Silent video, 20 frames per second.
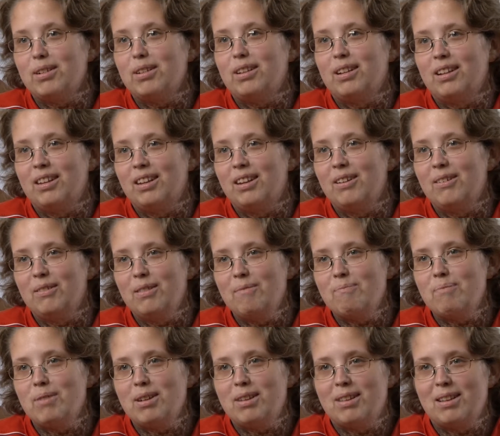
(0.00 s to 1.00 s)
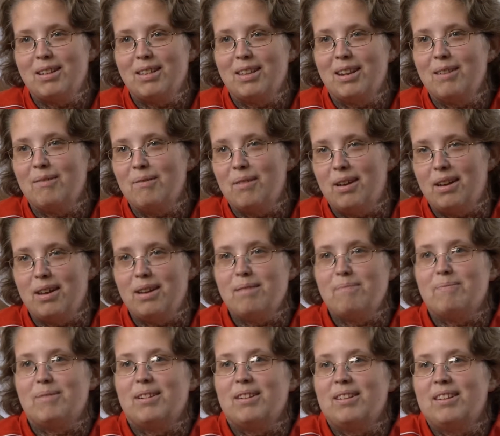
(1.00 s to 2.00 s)
was, you know, the best thing that ever
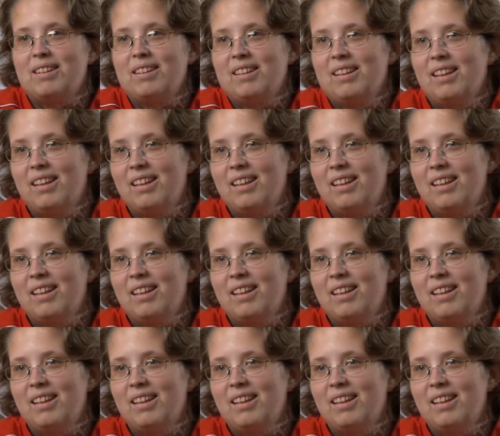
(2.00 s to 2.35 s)
happened.